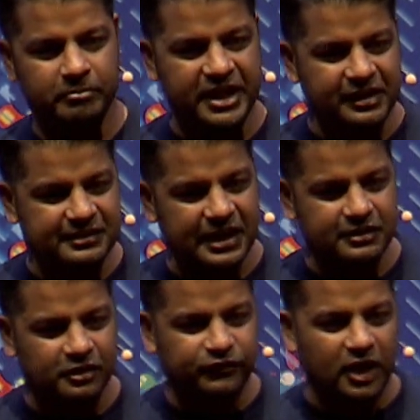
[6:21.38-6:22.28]
Making sense
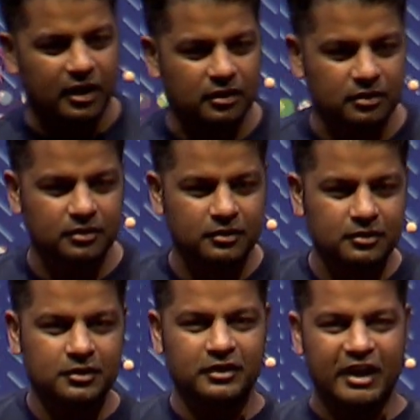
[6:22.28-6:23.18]
so far?
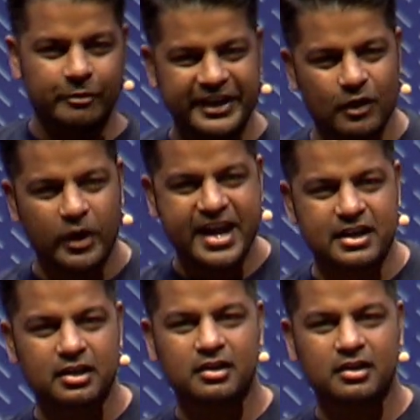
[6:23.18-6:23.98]
Everybody awake?